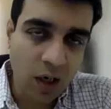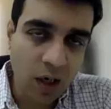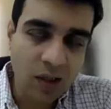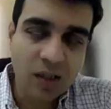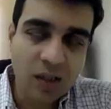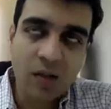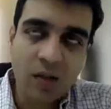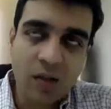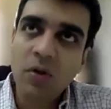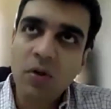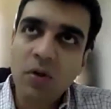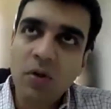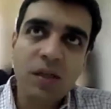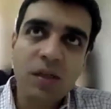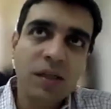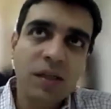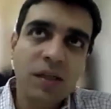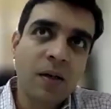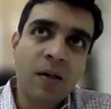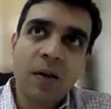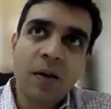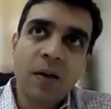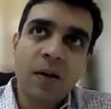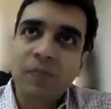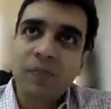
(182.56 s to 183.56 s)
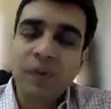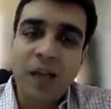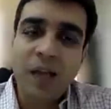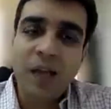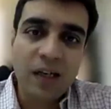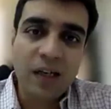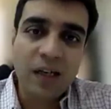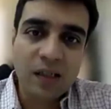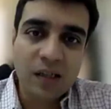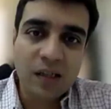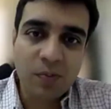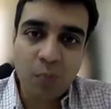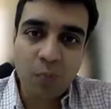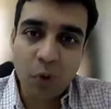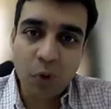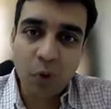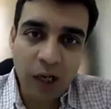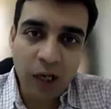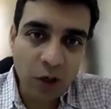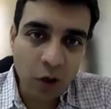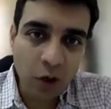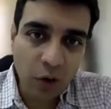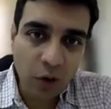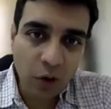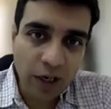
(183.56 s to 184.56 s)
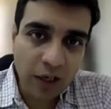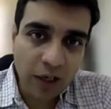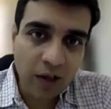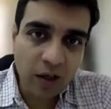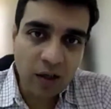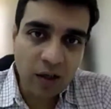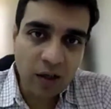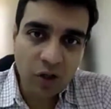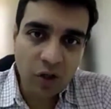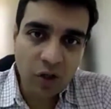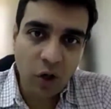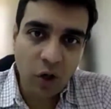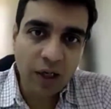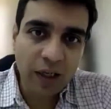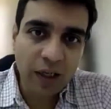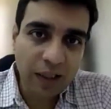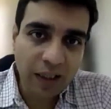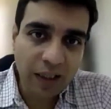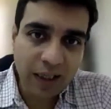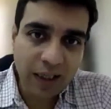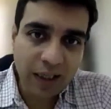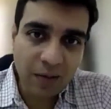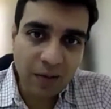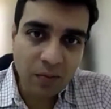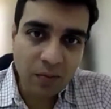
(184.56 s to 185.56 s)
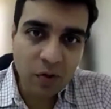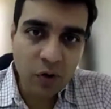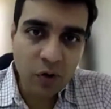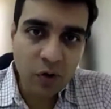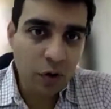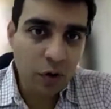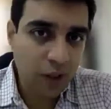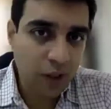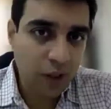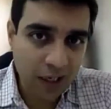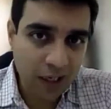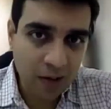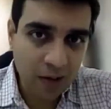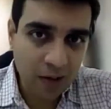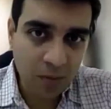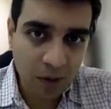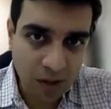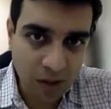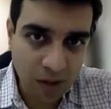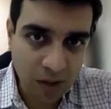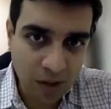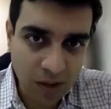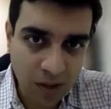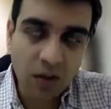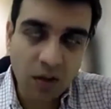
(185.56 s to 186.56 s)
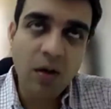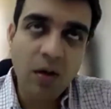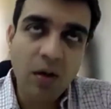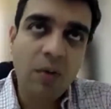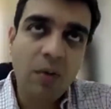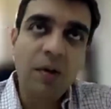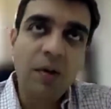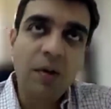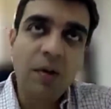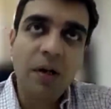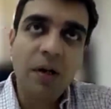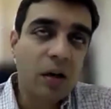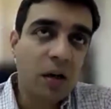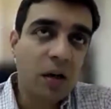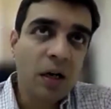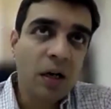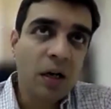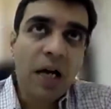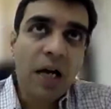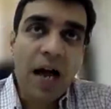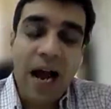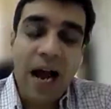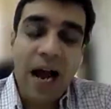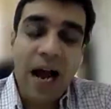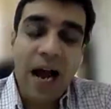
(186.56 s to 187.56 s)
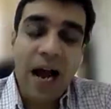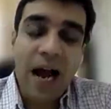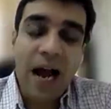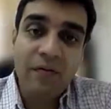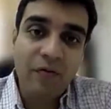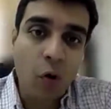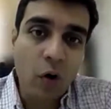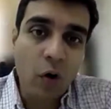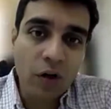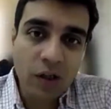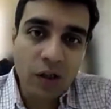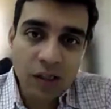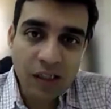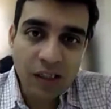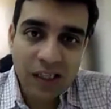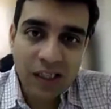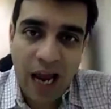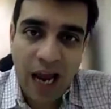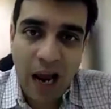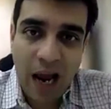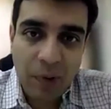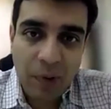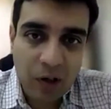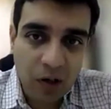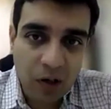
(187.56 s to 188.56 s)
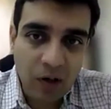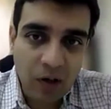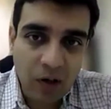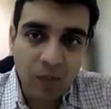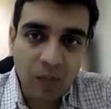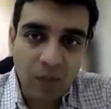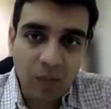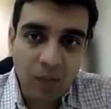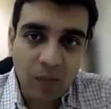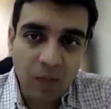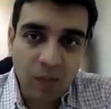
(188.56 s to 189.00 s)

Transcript: to customers. There is putting together a solid team. So team is the third pillar. And fourth is capital.